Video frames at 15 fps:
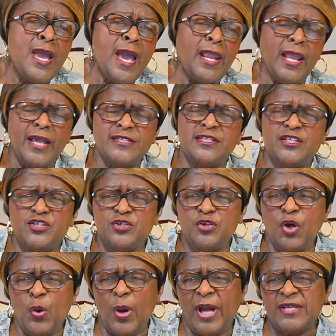And I said,
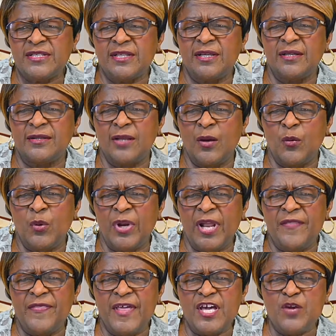when I
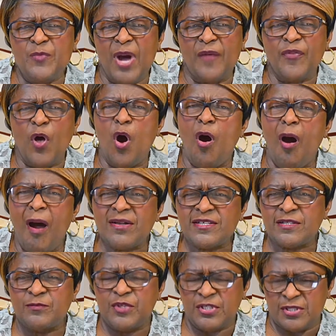think about the
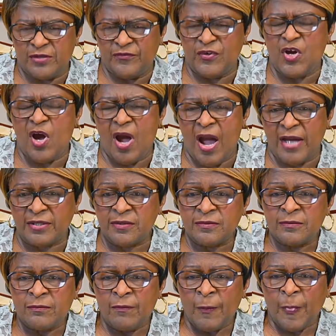awesomeness of God,
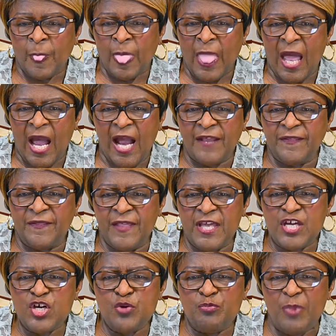I
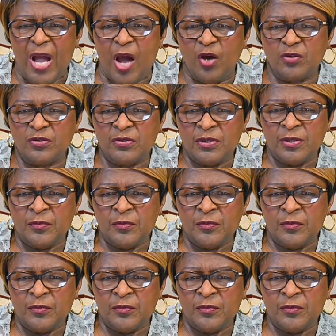think about